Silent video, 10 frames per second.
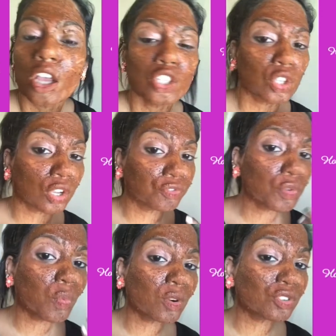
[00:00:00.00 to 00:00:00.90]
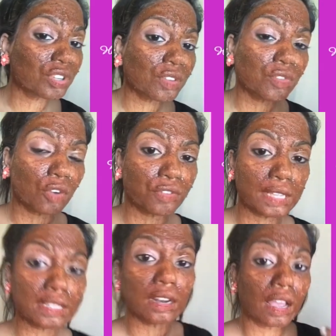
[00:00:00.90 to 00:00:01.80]
So if you want to give your
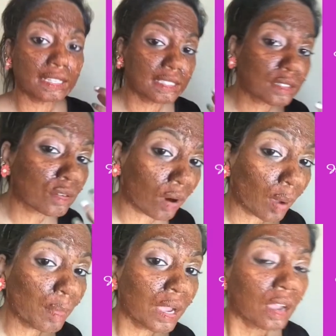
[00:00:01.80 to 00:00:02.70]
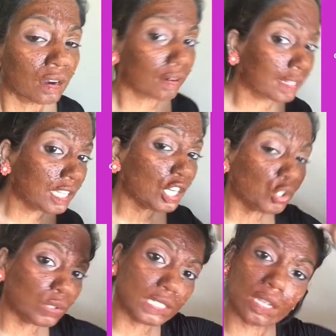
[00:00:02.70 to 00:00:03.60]
face a nice scrub, rather than
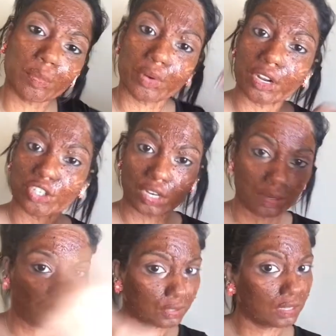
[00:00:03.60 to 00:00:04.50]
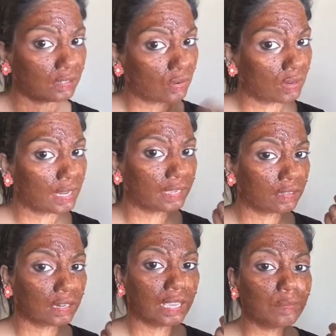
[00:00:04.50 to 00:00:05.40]
using a brush and putting it on like
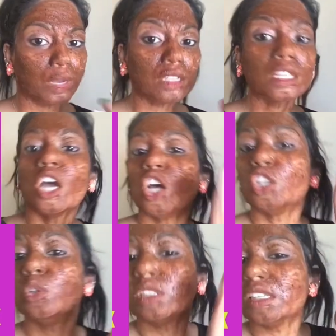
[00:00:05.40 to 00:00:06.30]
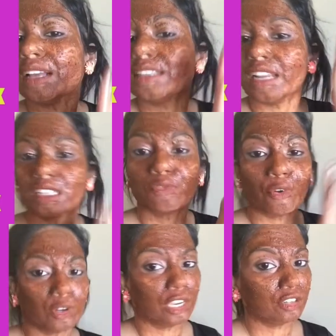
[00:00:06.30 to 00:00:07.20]
a clay mask, use it as an
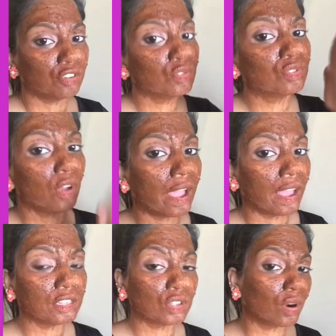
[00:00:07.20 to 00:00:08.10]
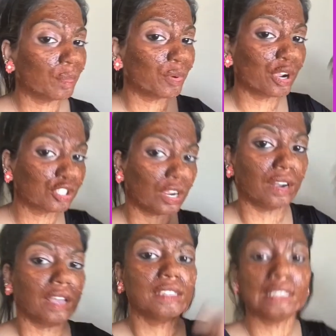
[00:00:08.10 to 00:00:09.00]
exfoliator. Use your hands or a brush
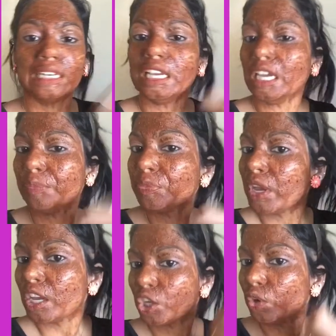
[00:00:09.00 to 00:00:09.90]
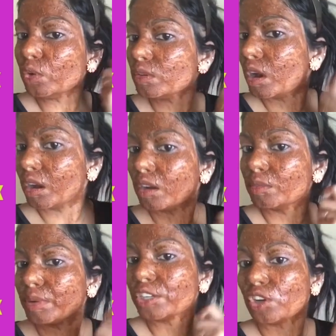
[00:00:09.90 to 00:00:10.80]
and nicely, you know,
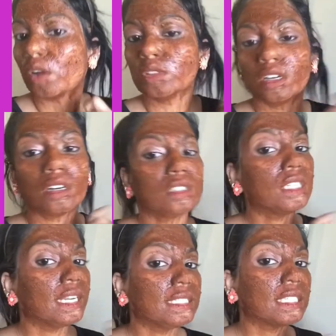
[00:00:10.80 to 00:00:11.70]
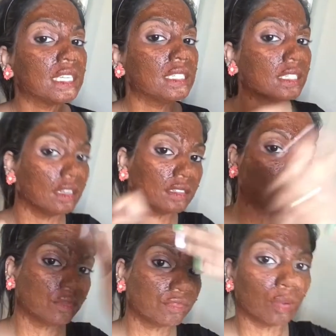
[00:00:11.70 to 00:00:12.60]
brush out the dead skin
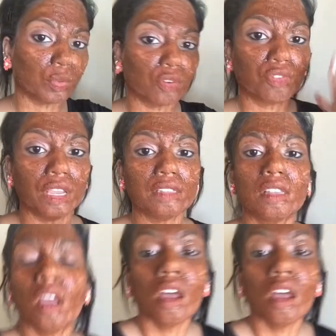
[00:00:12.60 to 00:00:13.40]
cells from your face.